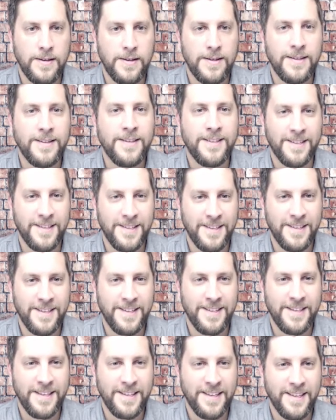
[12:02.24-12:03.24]

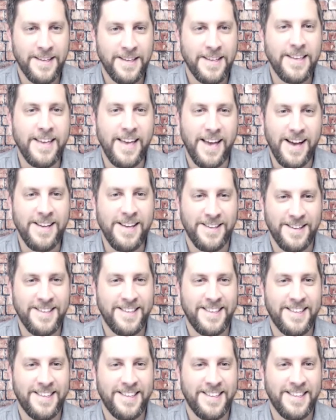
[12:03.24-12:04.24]

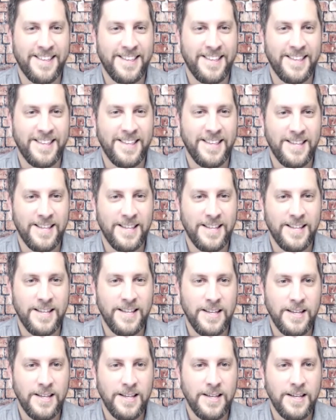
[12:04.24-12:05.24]

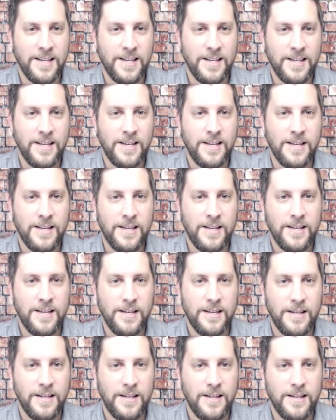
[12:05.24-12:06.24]

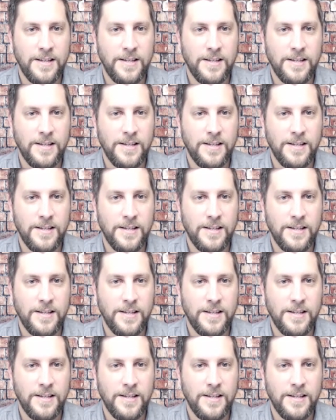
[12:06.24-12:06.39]
[no speech]